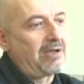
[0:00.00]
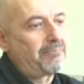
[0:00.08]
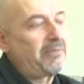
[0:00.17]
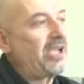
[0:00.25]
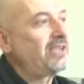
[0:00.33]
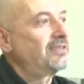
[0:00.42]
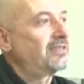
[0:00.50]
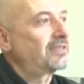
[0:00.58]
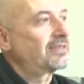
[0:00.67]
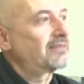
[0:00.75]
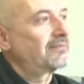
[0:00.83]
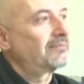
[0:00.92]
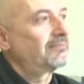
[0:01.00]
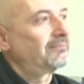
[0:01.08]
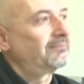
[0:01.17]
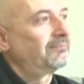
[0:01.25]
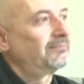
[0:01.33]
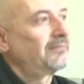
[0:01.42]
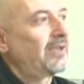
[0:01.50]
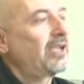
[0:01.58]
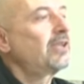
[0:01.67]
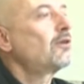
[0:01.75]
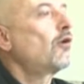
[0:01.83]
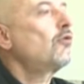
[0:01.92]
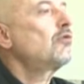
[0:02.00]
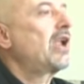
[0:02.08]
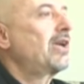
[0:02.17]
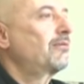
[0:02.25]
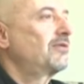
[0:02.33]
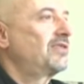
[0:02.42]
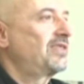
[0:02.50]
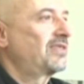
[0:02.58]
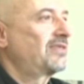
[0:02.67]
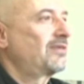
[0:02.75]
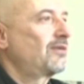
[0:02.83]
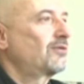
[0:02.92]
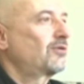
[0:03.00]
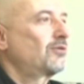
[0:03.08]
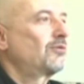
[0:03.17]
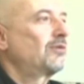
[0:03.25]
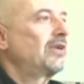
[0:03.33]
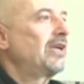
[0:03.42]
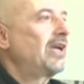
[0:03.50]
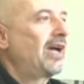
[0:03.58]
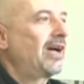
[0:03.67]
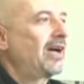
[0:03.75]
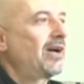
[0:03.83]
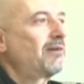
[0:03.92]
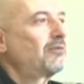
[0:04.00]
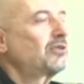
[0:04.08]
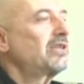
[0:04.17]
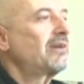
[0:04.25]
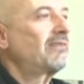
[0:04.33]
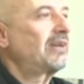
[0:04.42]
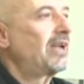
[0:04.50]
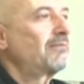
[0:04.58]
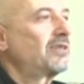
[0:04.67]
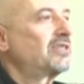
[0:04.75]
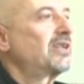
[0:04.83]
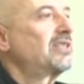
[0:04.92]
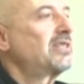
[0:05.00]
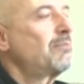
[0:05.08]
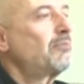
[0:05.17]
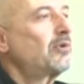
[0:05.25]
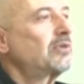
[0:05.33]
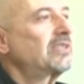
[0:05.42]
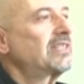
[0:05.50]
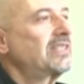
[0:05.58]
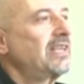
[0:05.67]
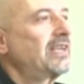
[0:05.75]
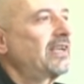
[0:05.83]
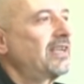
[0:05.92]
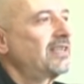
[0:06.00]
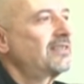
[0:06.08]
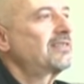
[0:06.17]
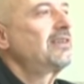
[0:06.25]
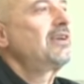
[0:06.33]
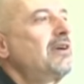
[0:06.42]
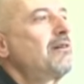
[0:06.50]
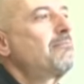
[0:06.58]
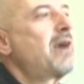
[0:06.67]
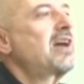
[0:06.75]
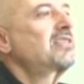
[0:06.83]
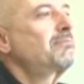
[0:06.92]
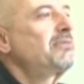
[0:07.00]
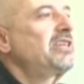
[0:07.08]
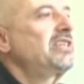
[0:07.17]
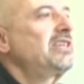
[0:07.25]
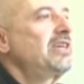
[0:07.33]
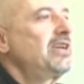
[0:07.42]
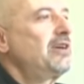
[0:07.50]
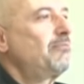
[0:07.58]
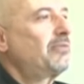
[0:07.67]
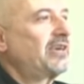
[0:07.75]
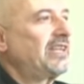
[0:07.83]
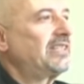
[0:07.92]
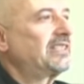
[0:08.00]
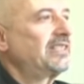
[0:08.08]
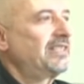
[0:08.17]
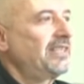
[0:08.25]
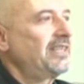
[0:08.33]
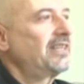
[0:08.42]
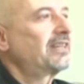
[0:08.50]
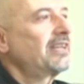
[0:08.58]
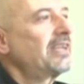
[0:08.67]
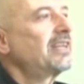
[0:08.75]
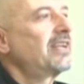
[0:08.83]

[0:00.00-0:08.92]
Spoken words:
pages in all languages. So whatever language, the important thing is must be printed here in